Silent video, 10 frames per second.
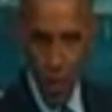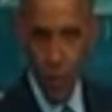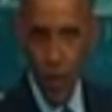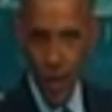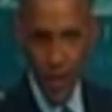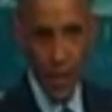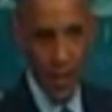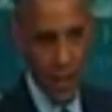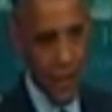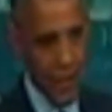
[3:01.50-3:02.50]

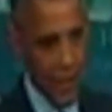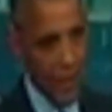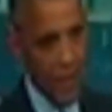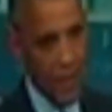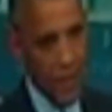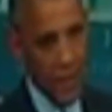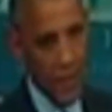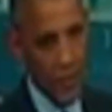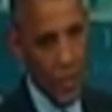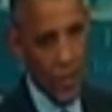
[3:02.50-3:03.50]
process
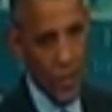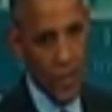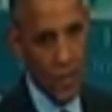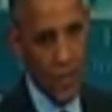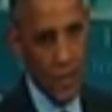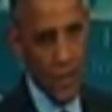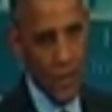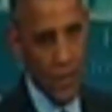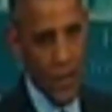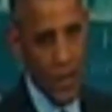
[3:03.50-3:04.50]
in Russia
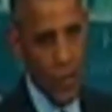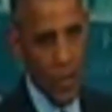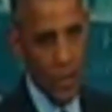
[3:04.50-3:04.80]
very well.